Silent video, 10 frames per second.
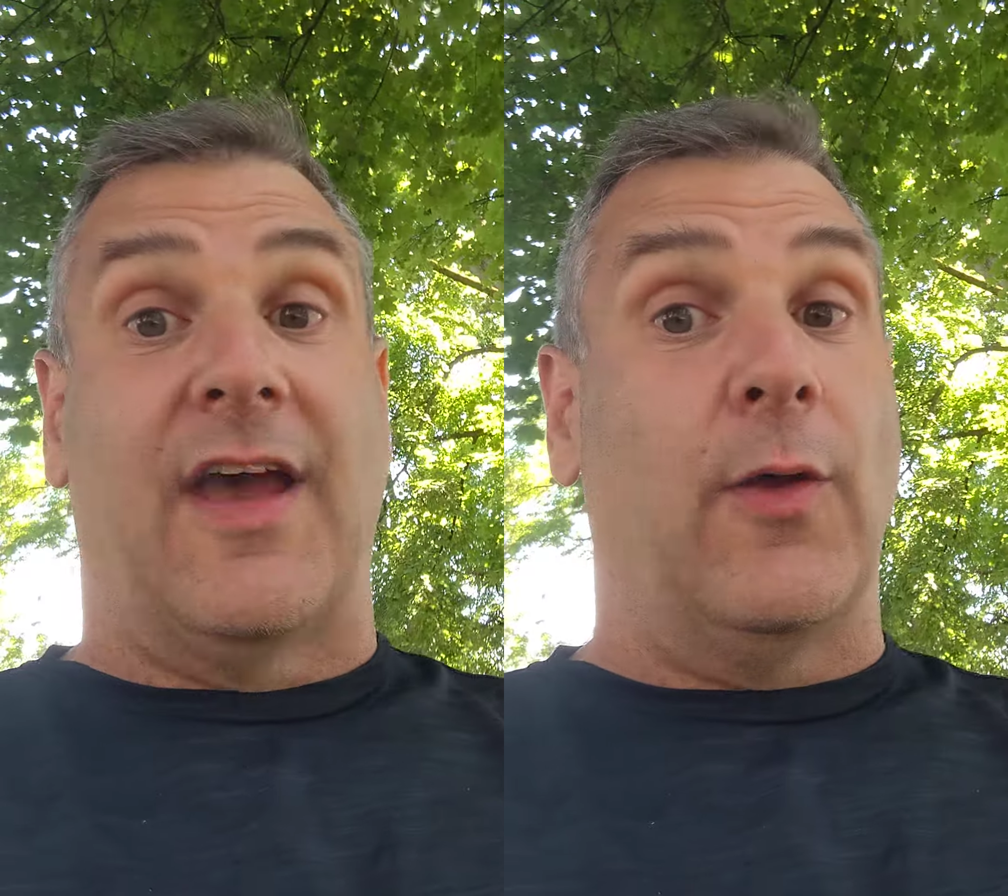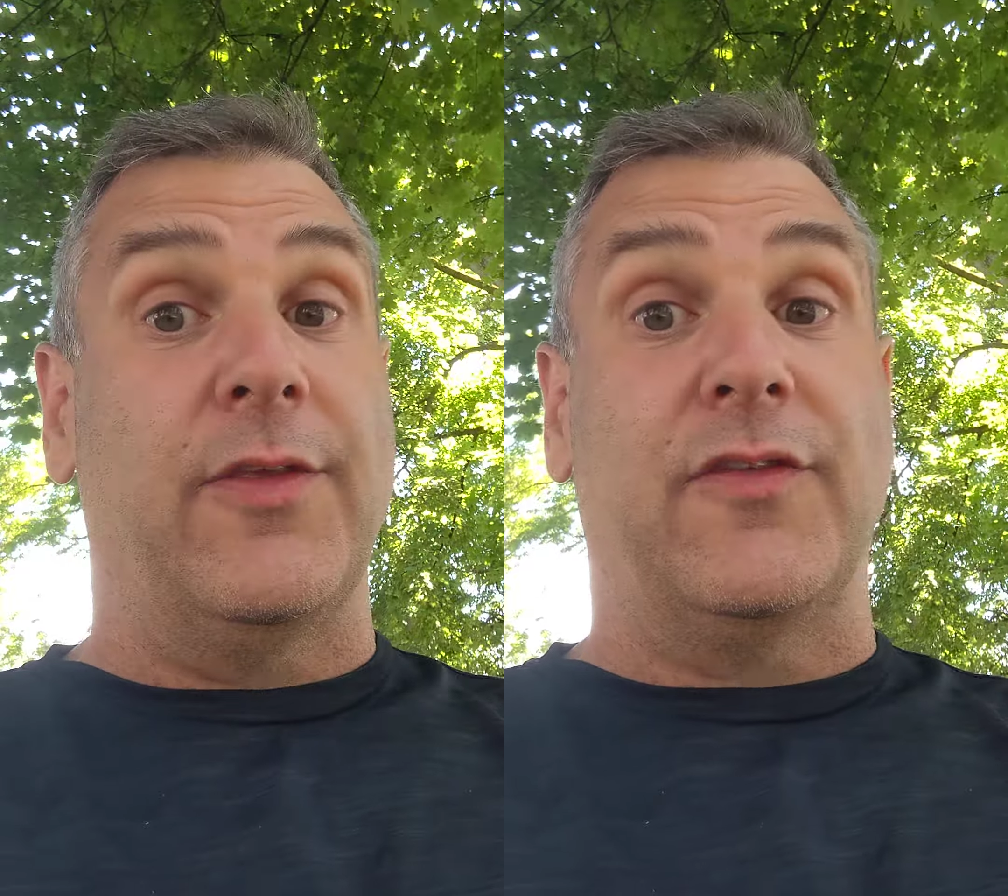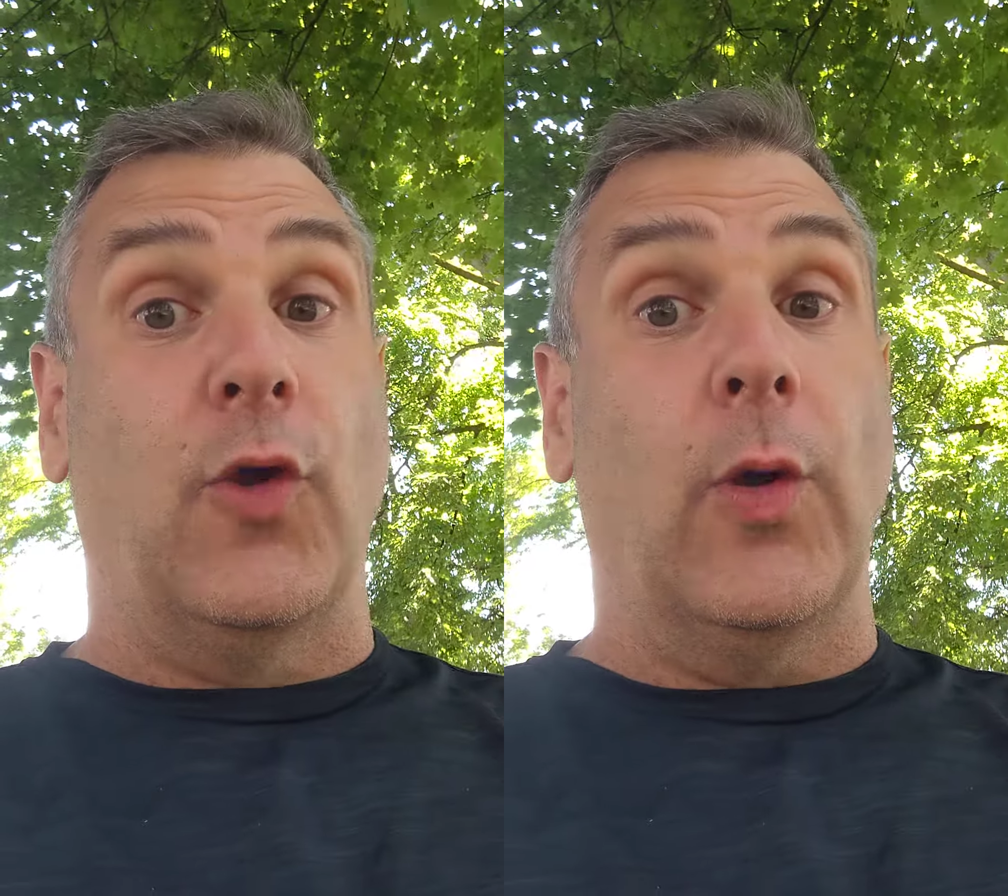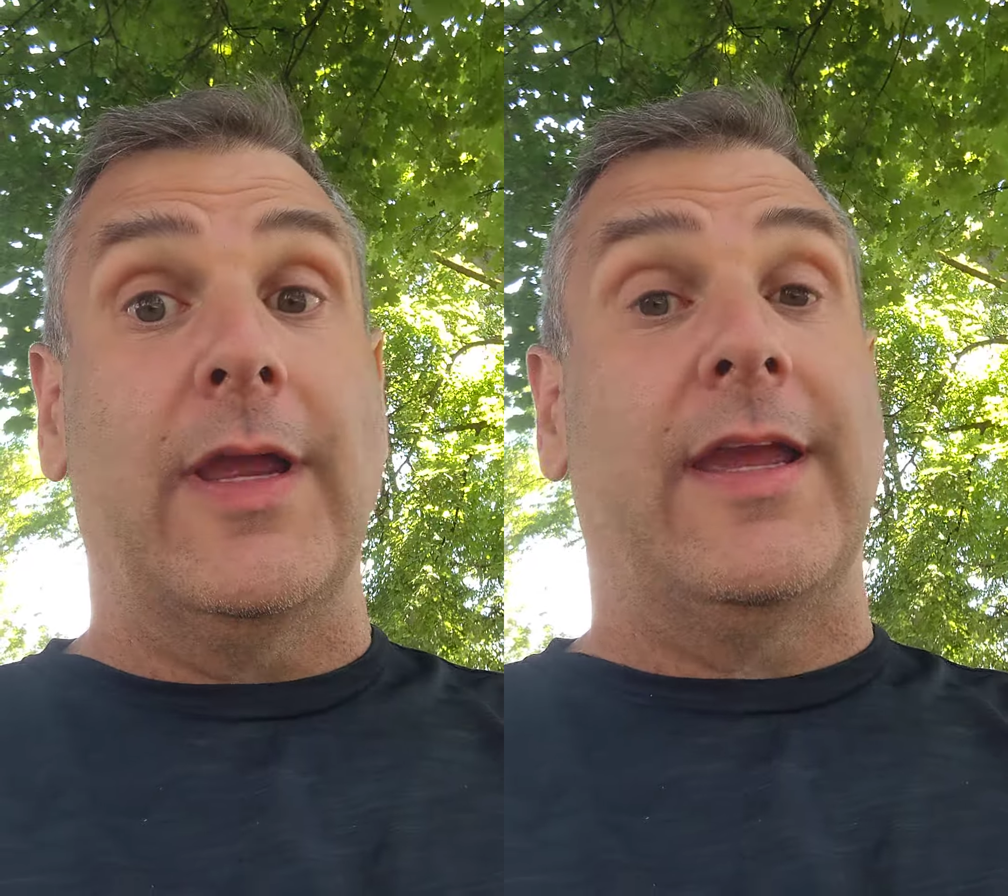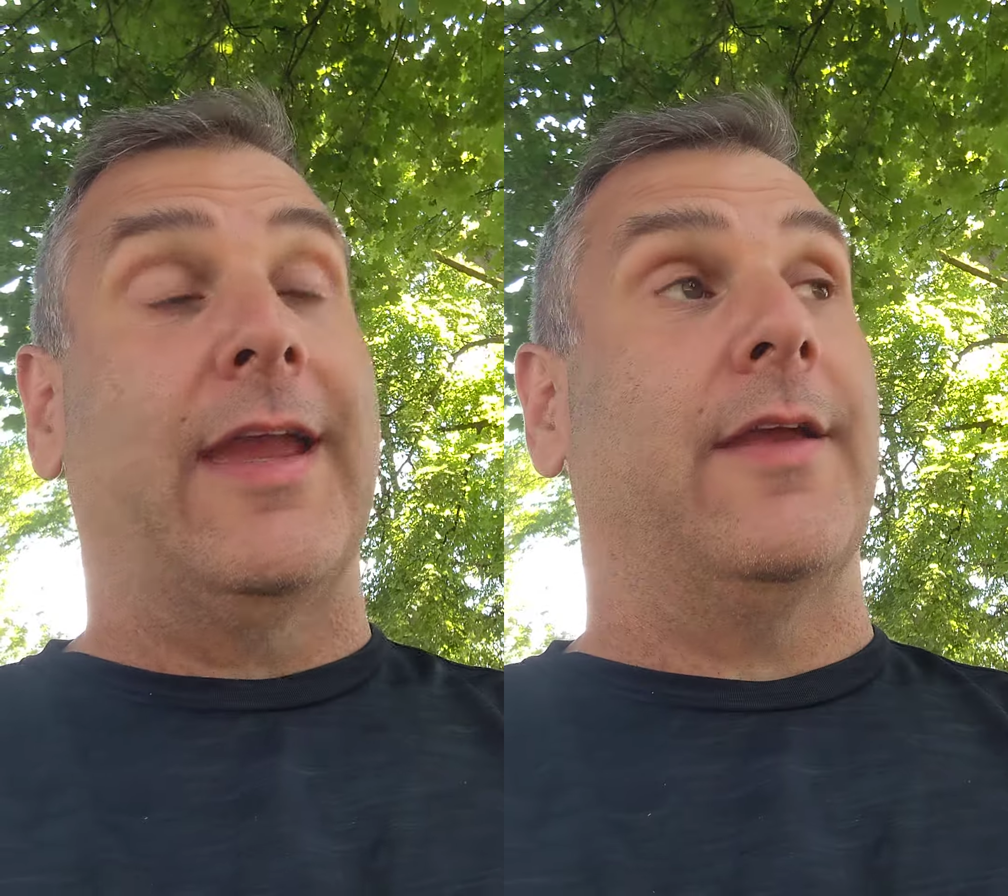tell the
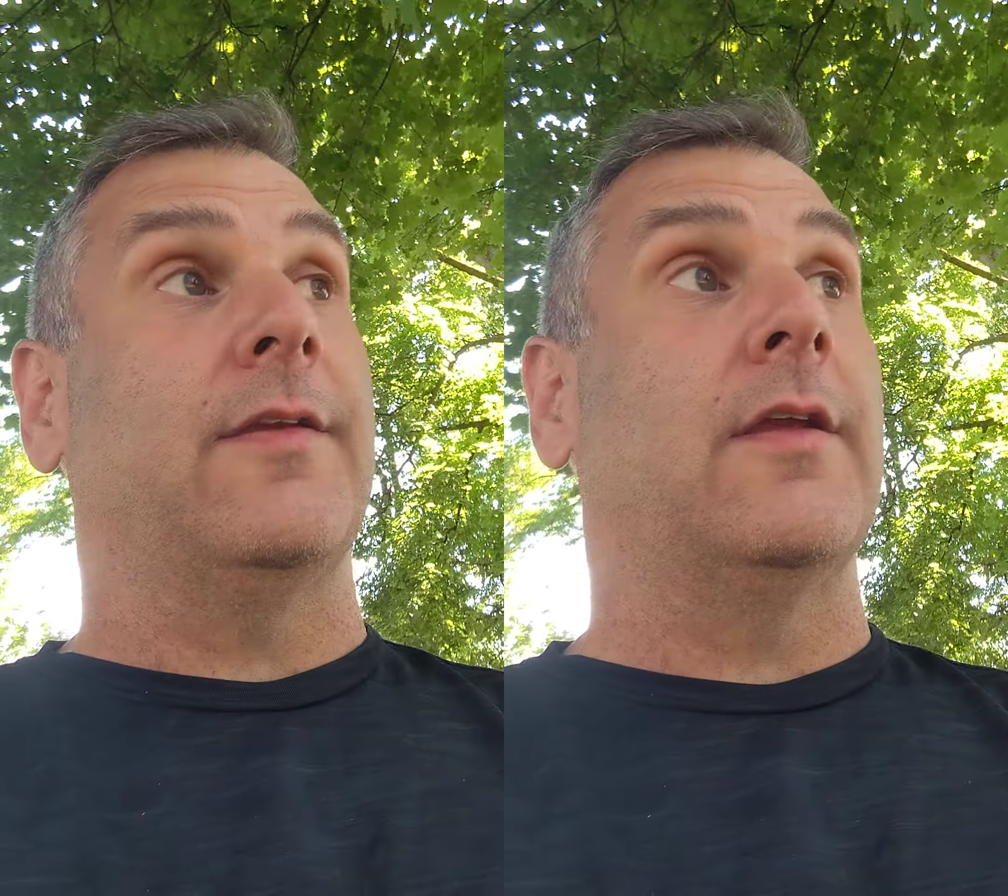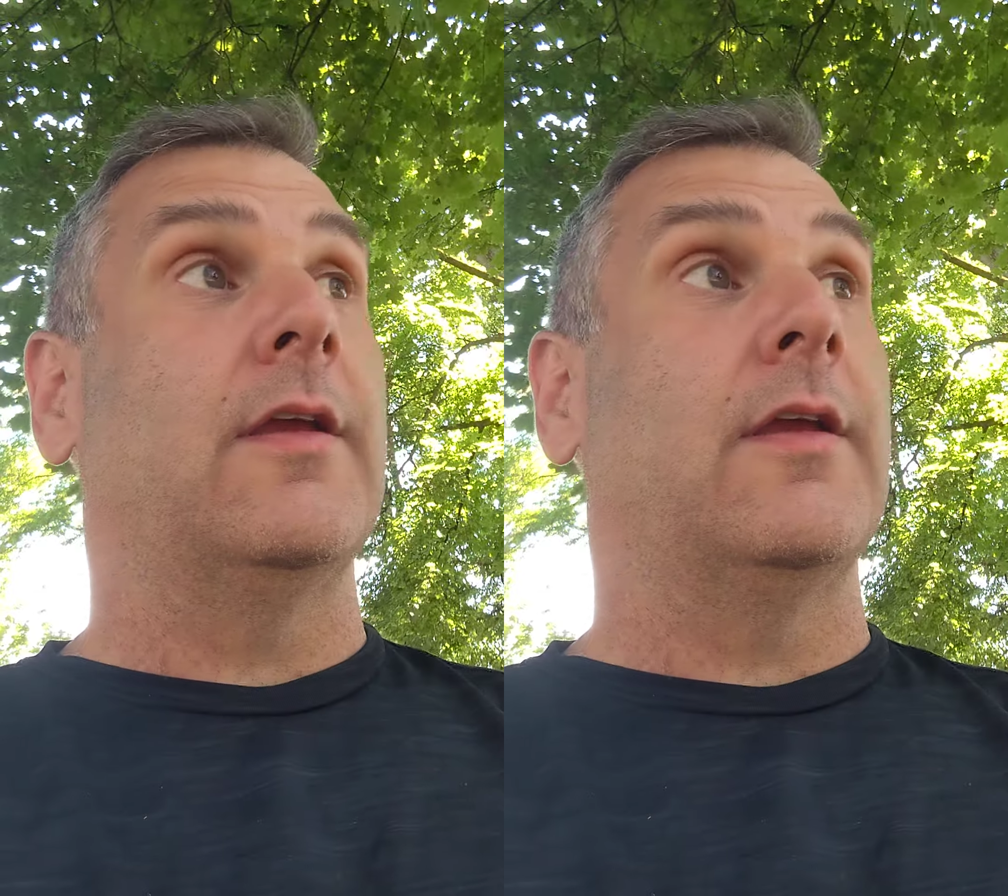story again.